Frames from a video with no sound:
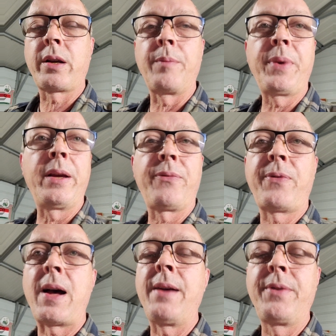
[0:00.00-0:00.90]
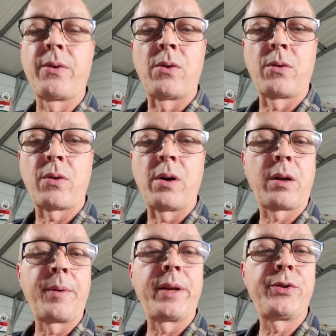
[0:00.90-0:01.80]
It could be a 5-year-old car.
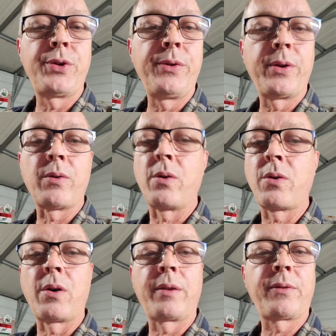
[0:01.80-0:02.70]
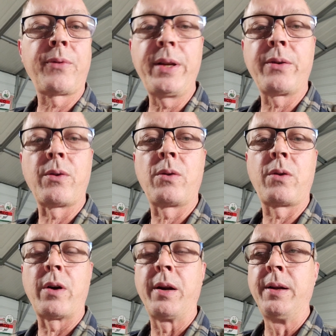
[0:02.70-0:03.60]
It could be a 2-year-old car, a 3-year-old
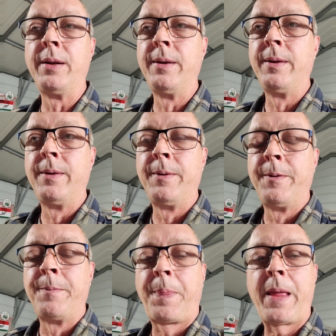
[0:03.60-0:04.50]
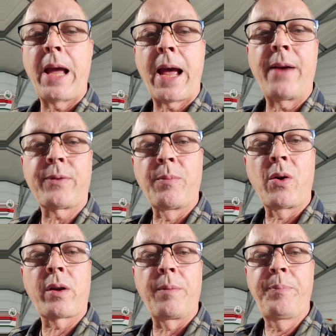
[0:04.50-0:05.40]
car. The
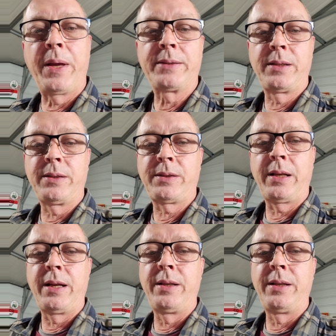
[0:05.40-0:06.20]
aftermarket business